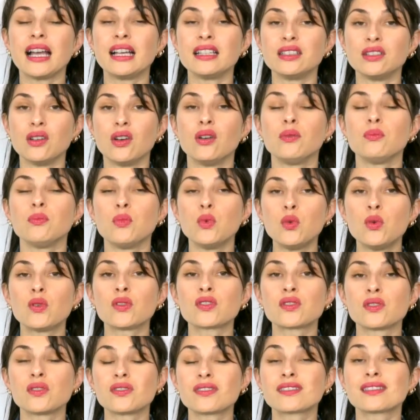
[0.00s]
a lot more.
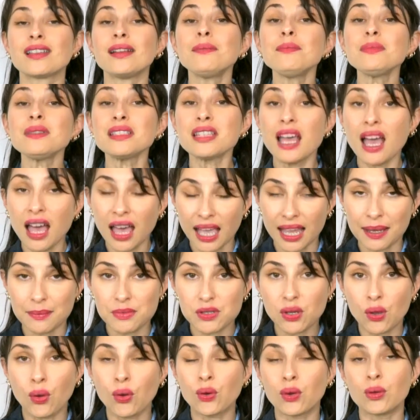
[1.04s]
So
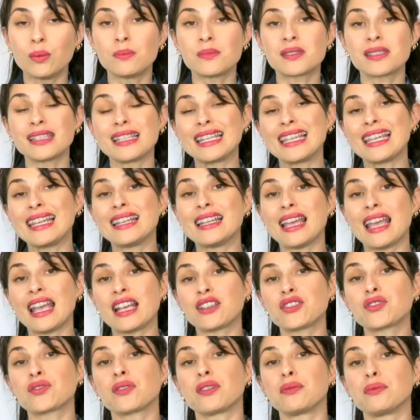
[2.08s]
sometimes homes need
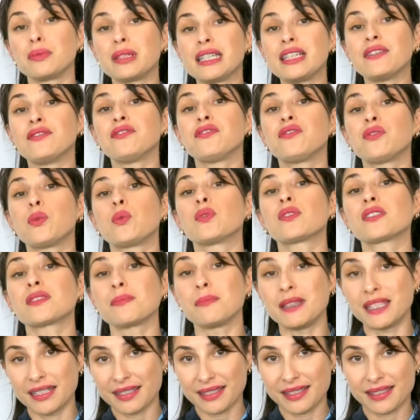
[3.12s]
extra
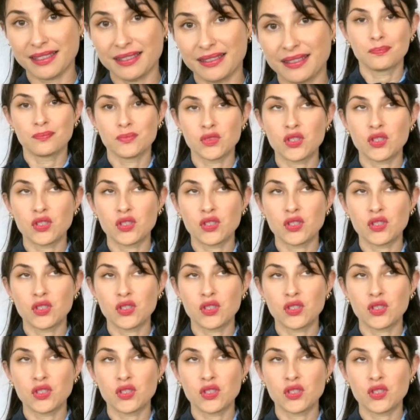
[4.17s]
reinforcement.